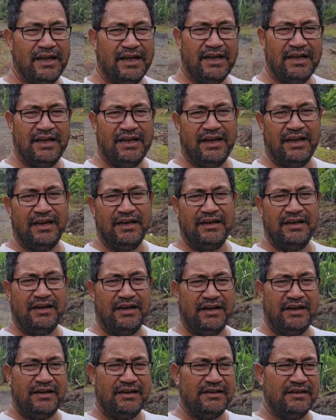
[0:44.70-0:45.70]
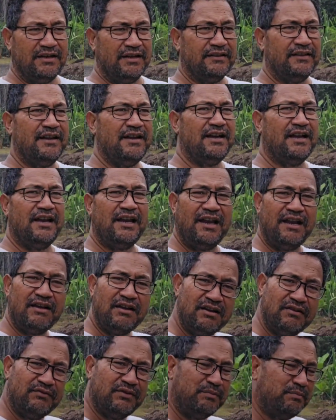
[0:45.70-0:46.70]
Yeah, and the thing I
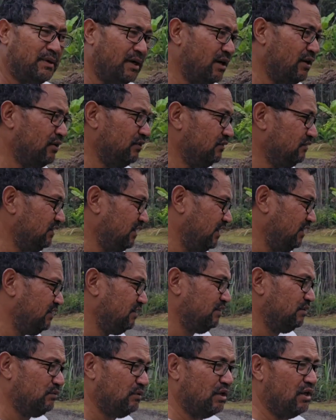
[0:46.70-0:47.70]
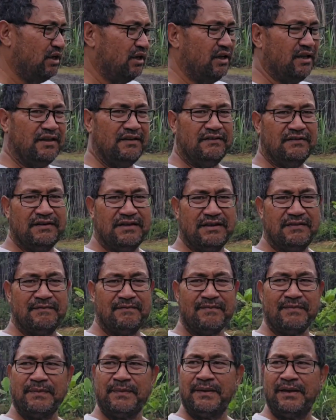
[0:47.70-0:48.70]
love about Eden Rock is
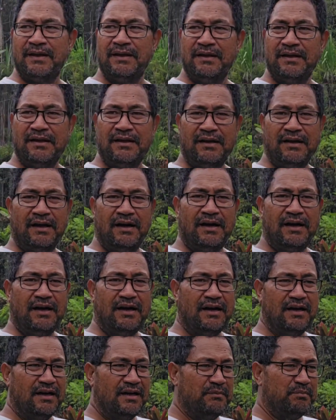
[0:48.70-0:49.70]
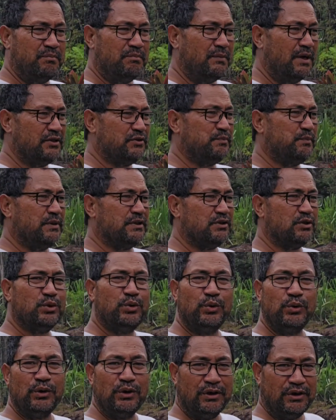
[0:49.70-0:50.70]

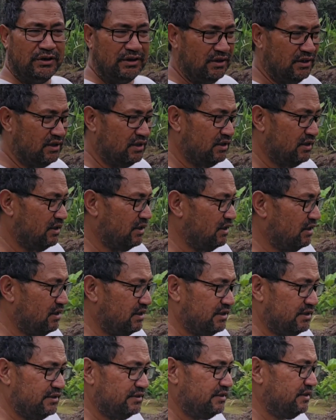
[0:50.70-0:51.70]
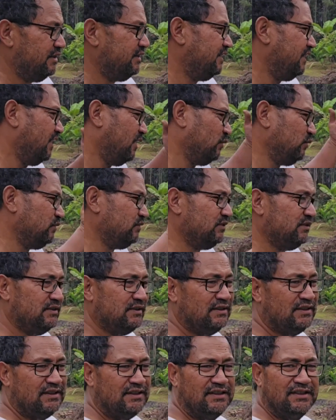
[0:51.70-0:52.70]
much cooler than down.
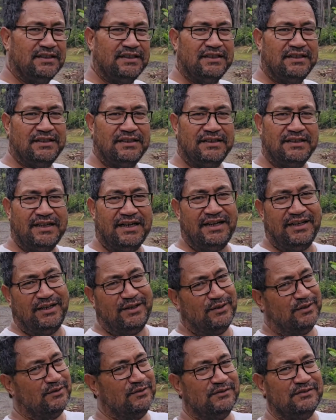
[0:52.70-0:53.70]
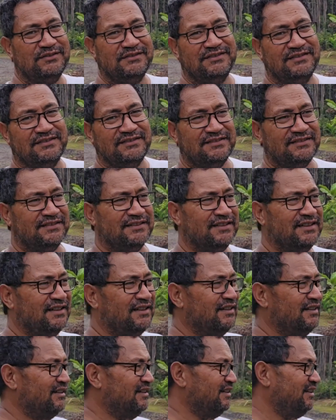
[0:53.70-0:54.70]
I know
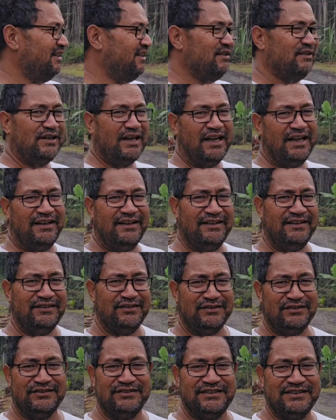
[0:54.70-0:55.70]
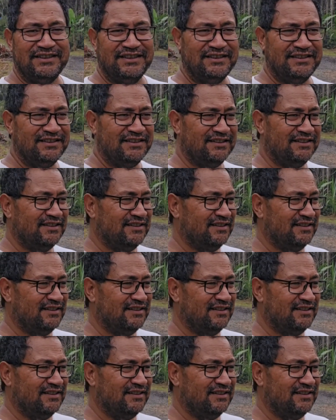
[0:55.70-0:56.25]
you islanders.